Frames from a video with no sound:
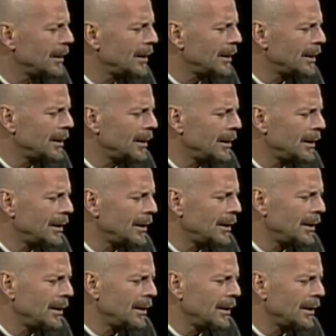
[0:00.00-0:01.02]
uh,
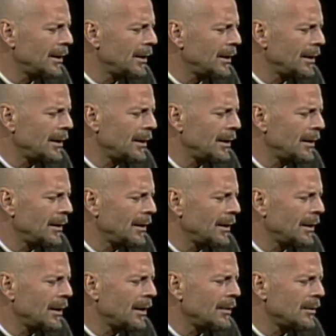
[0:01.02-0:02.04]

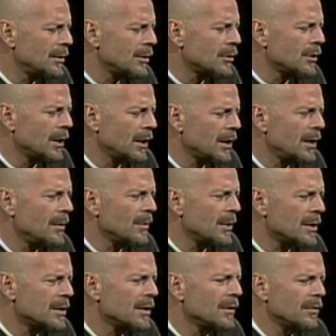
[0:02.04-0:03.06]
I just try to keep
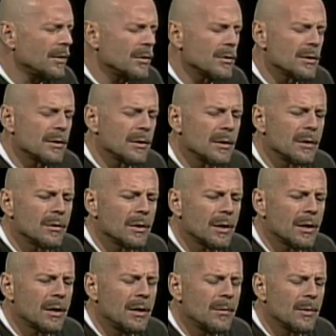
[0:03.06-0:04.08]
myself interested and try
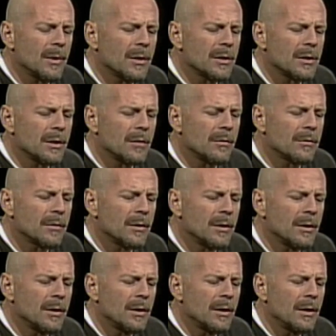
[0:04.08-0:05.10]
to keep myself
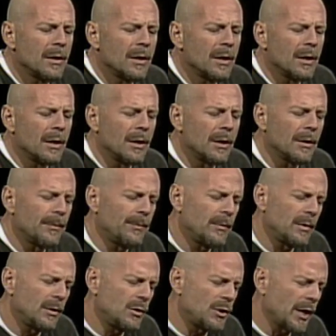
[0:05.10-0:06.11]
uh,
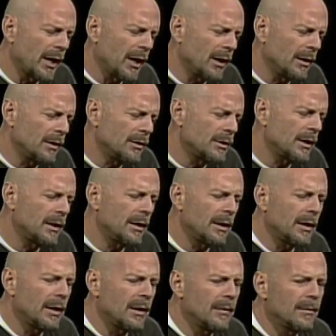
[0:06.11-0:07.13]
challenged, and
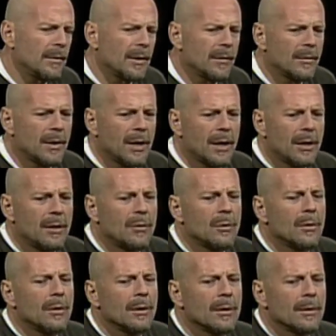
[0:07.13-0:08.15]
and I've I've gotten
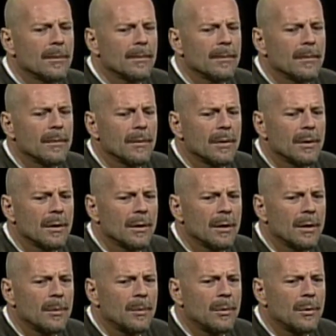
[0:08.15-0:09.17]
to a
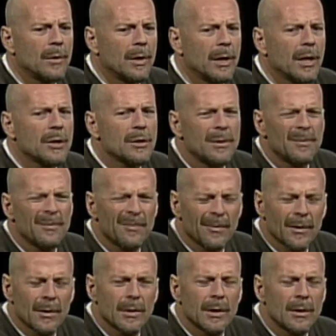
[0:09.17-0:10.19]
a point actually
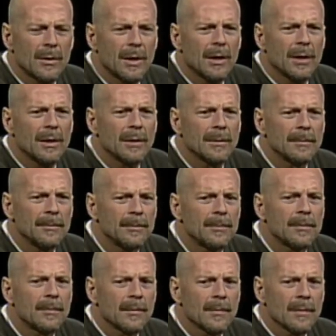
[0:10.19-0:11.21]
right around.
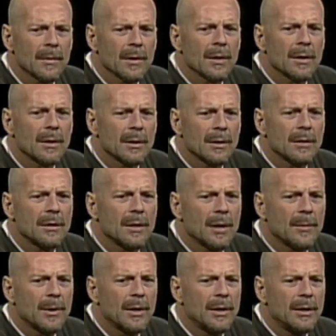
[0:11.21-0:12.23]
The
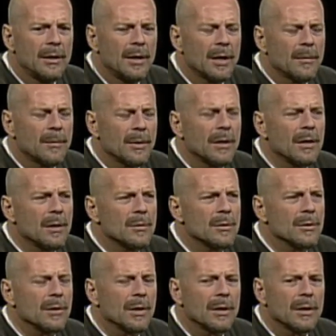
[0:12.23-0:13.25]
time I did Death Becomes
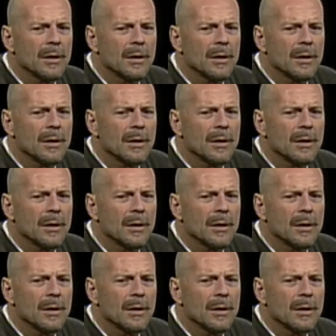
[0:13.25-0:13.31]
Her,